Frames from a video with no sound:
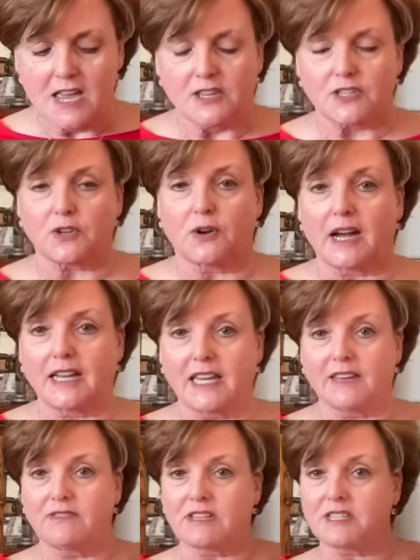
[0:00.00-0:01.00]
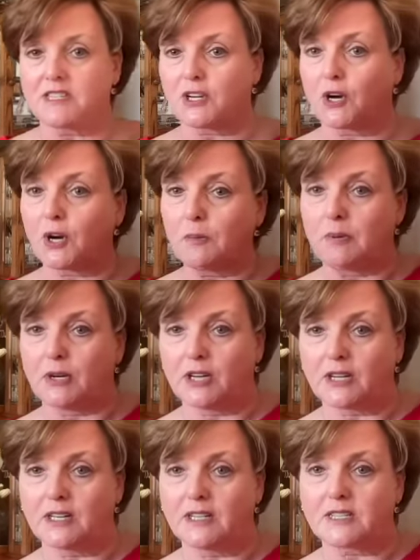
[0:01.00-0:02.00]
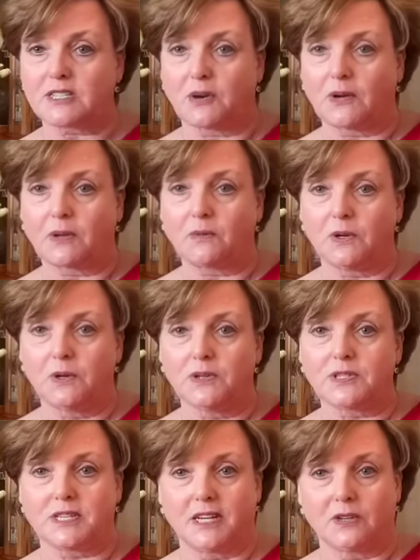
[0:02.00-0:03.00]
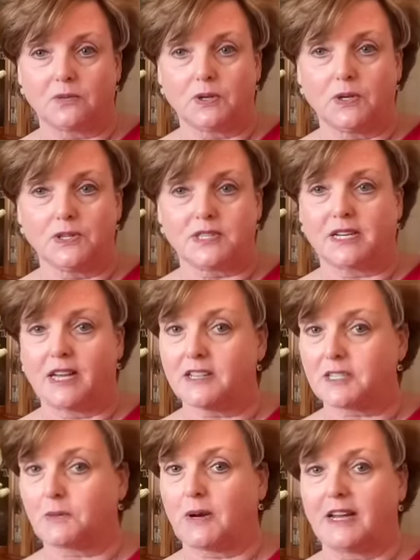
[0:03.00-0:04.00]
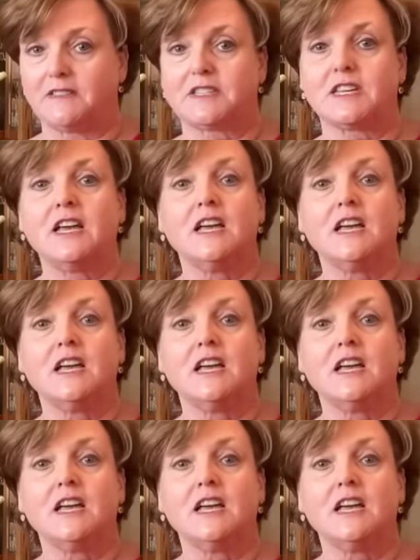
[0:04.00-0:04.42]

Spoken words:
So again, this is her book, Sewing Rolls, Needle Rolls, and Housewives.